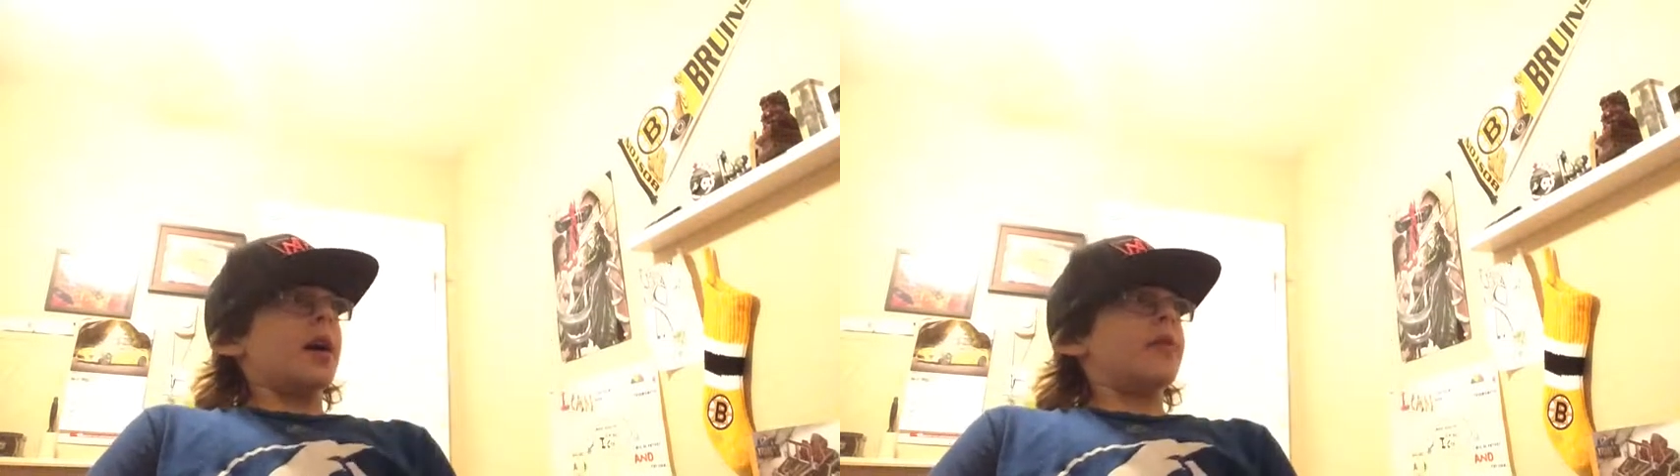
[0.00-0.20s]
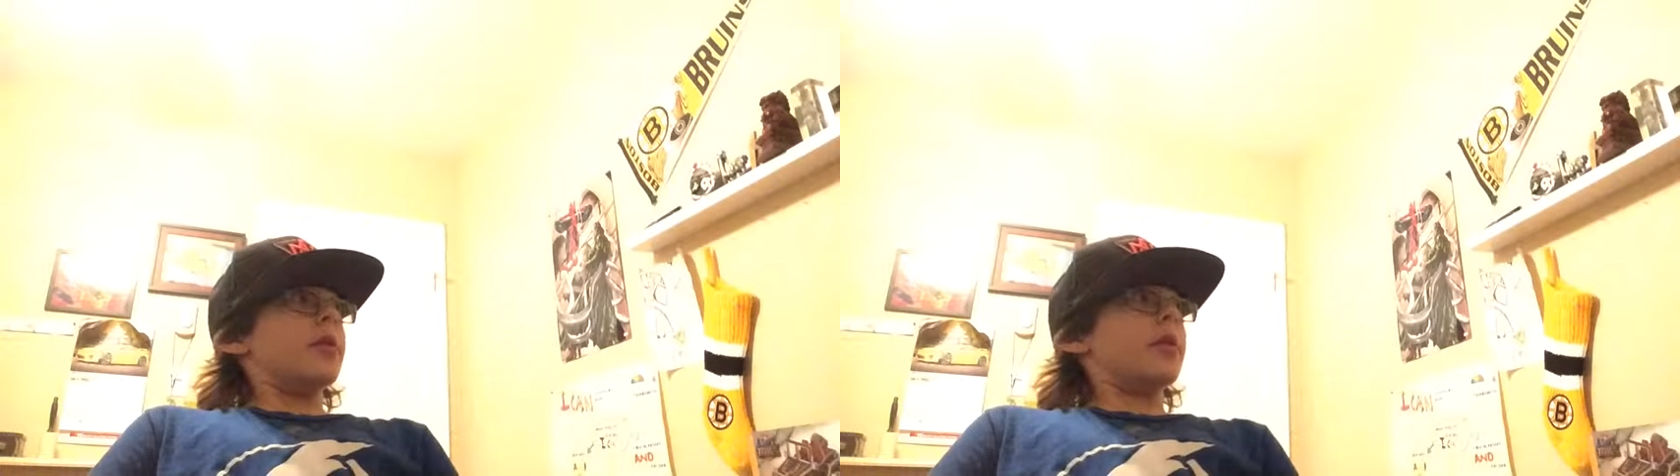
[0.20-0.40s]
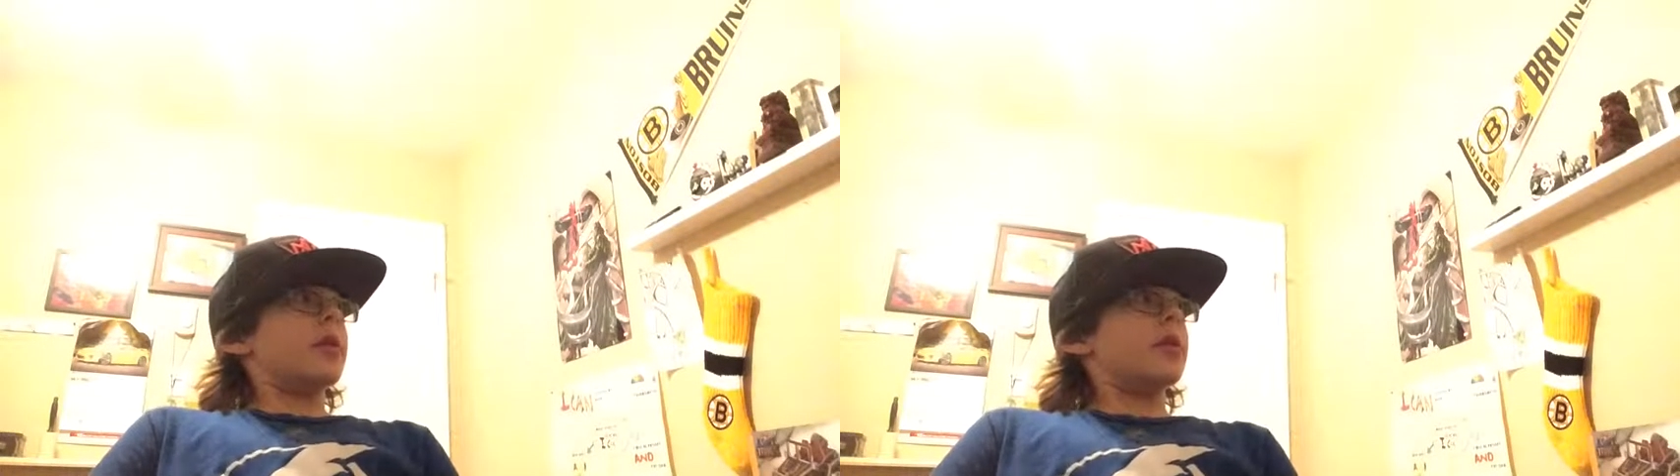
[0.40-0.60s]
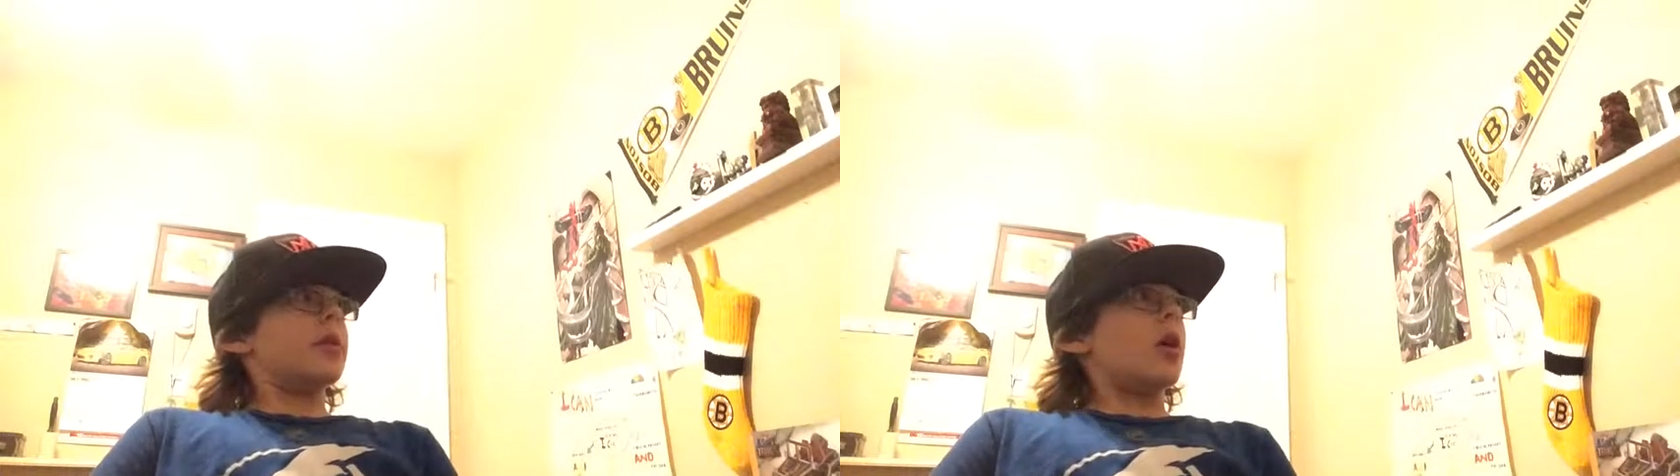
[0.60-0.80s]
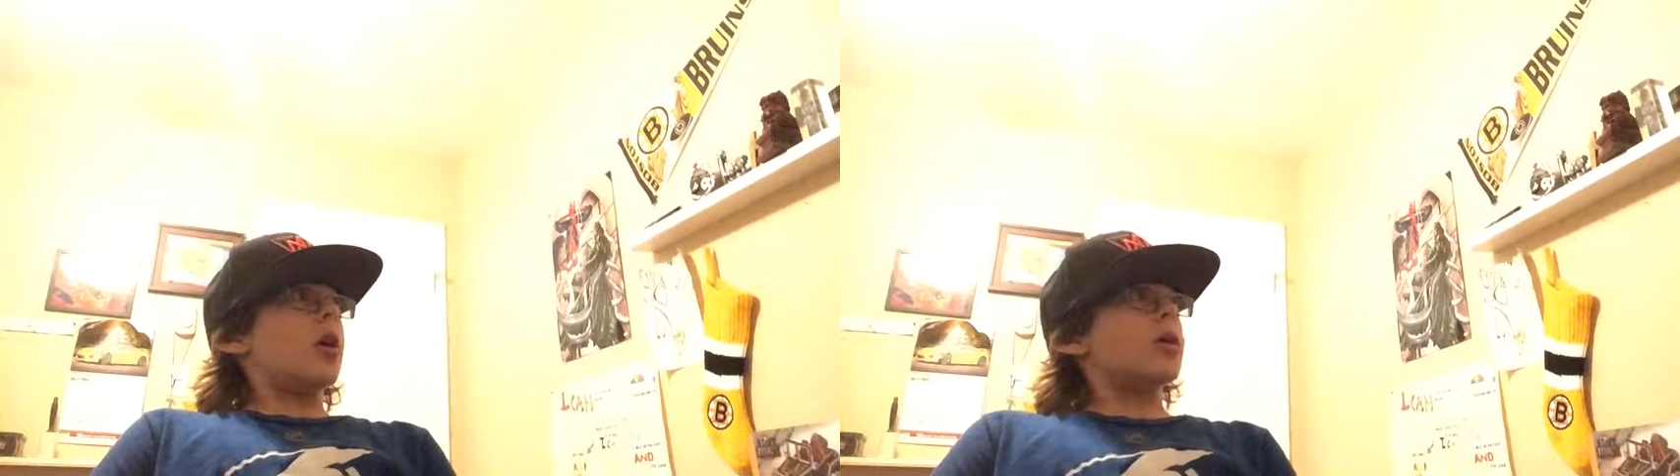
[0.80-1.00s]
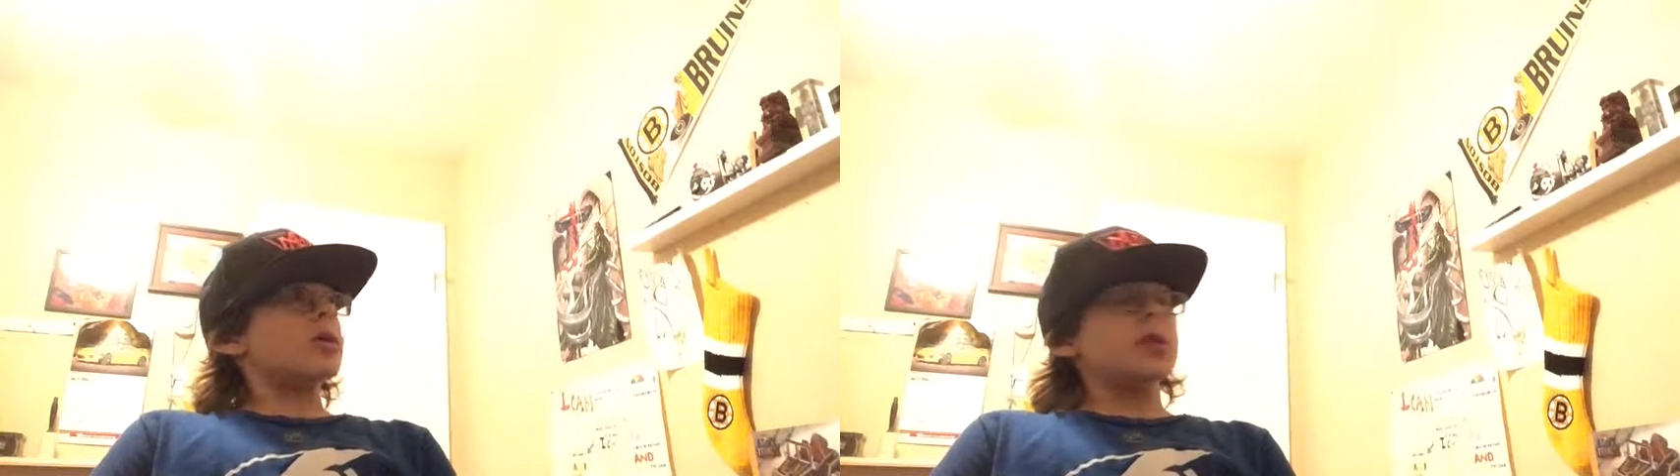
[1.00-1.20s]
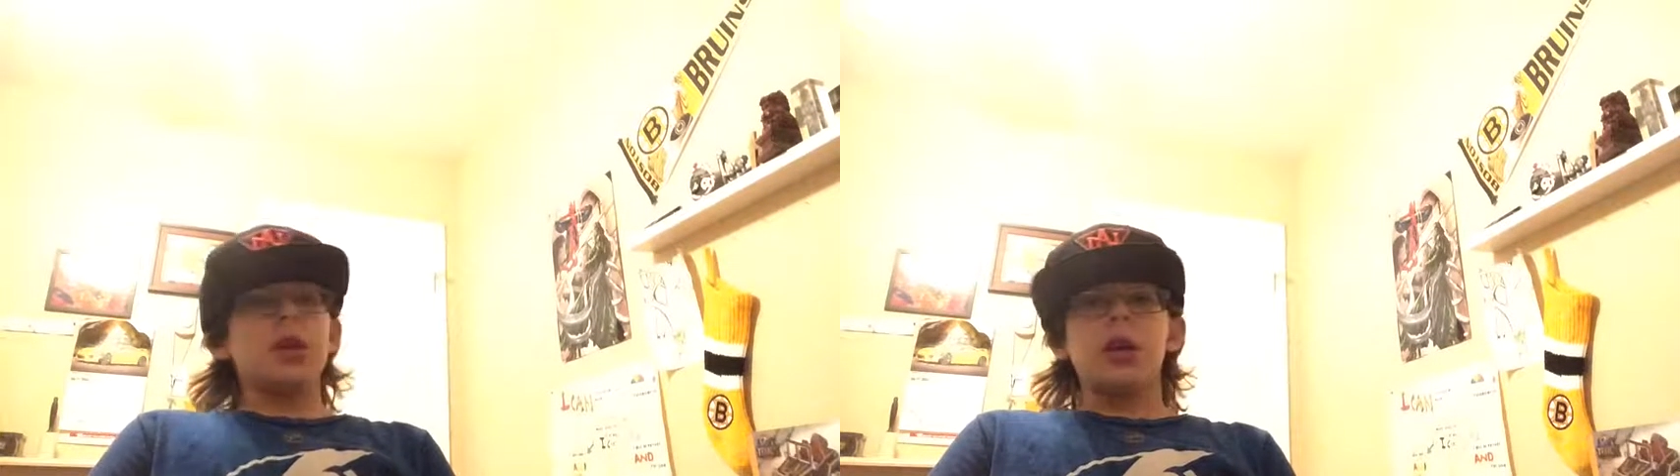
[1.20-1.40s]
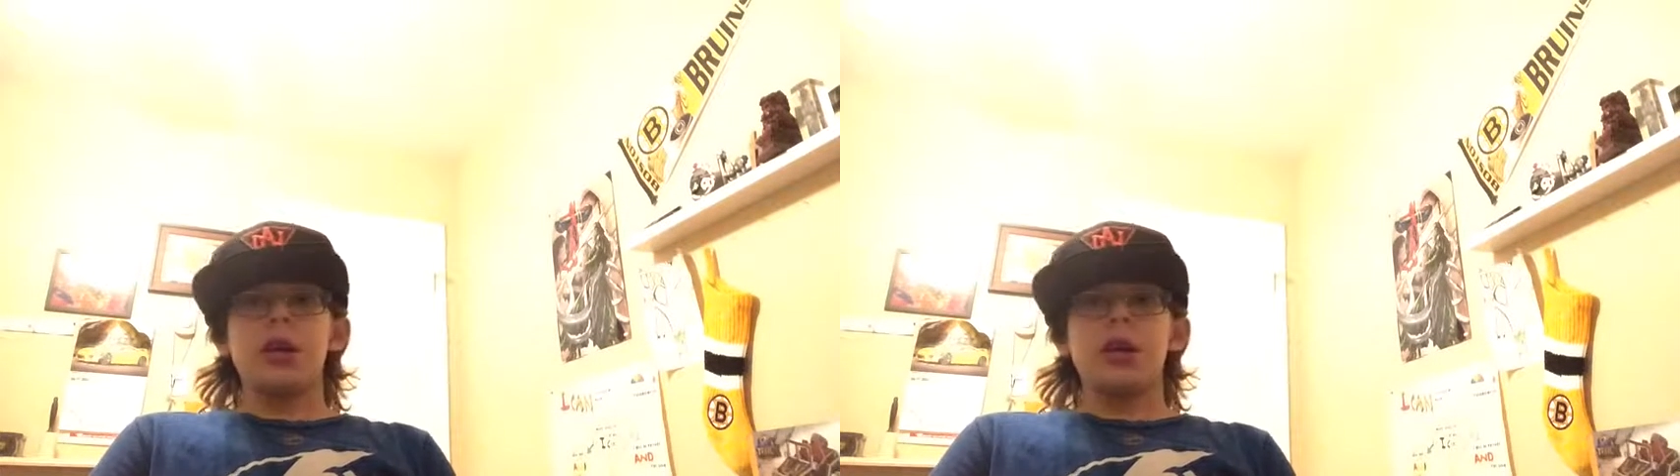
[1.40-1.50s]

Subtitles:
have cars.